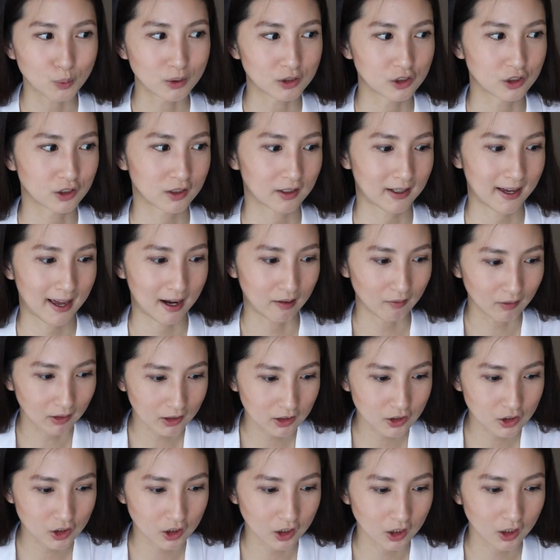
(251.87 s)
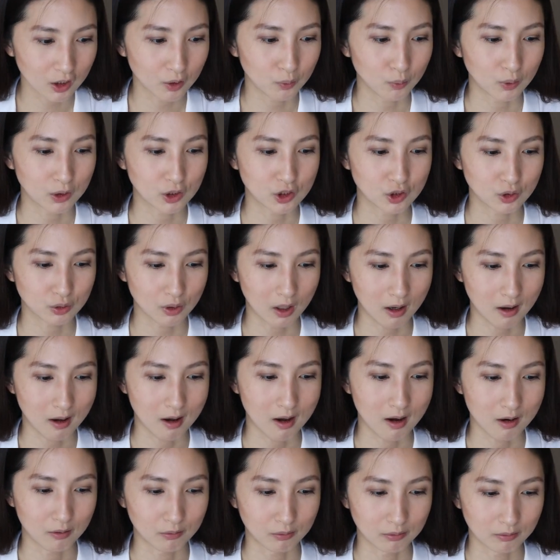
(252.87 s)
Which character, which
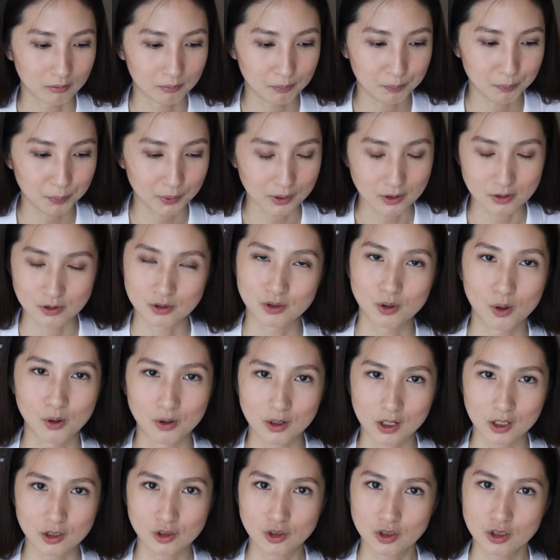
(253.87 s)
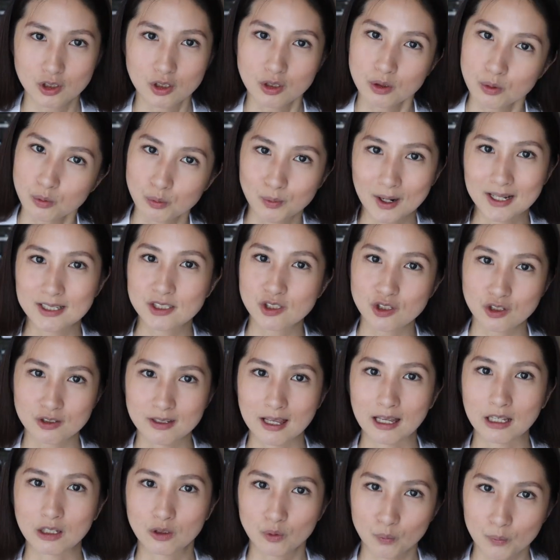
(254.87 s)
uh, persona do you
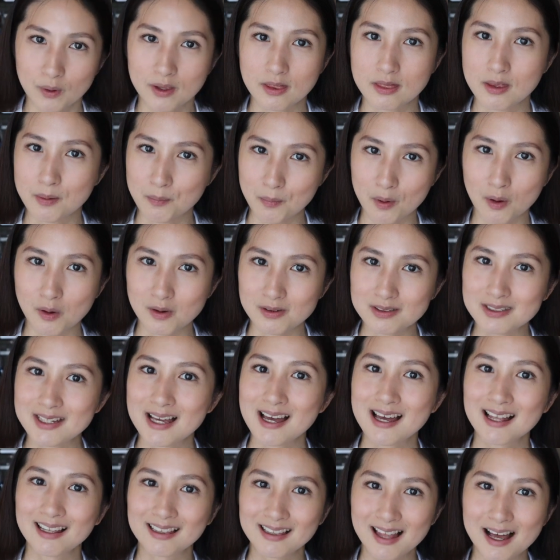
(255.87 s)
resonate with the most?